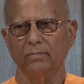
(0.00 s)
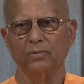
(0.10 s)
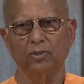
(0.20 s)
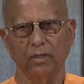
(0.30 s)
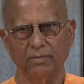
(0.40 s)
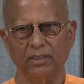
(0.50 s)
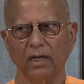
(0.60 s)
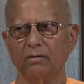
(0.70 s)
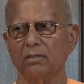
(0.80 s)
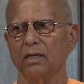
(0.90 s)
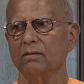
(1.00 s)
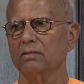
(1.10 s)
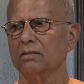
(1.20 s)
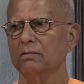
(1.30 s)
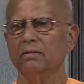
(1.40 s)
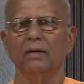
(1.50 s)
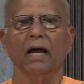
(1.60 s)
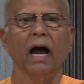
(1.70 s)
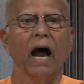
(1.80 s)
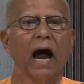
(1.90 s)
Swami Sharudananda,
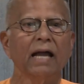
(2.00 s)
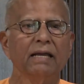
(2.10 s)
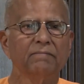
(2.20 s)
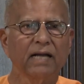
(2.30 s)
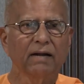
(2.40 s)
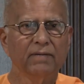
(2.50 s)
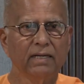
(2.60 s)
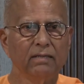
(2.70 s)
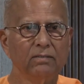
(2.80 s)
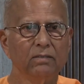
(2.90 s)
I am coming.